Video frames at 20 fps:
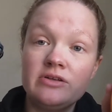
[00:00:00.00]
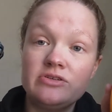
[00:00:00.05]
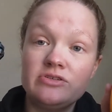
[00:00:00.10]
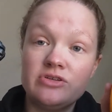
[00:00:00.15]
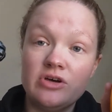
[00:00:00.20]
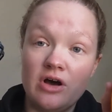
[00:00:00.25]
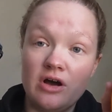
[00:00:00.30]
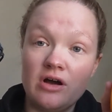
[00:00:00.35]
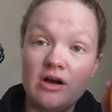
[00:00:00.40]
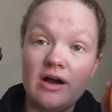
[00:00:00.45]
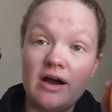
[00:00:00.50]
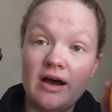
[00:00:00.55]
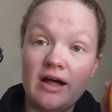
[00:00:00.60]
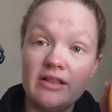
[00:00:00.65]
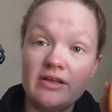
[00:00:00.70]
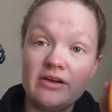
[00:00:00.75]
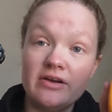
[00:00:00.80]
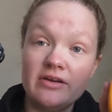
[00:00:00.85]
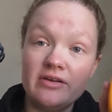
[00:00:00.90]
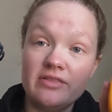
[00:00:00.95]
dog
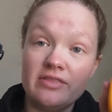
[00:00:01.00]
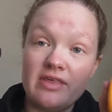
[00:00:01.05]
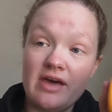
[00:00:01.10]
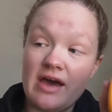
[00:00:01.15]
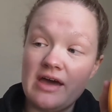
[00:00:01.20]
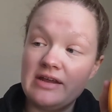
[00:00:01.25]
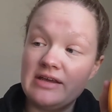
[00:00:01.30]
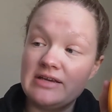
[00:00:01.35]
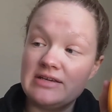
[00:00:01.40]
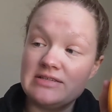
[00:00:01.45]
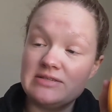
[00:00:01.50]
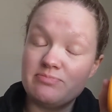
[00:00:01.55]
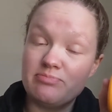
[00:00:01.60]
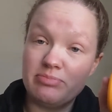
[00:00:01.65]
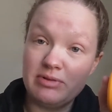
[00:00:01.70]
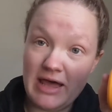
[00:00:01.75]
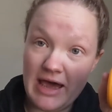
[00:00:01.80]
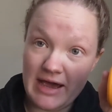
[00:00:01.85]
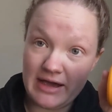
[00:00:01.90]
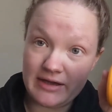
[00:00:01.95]
collar that is
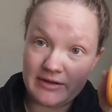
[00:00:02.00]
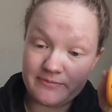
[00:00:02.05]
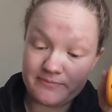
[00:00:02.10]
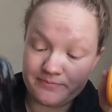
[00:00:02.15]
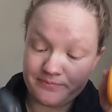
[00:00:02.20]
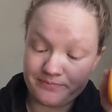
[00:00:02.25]
black.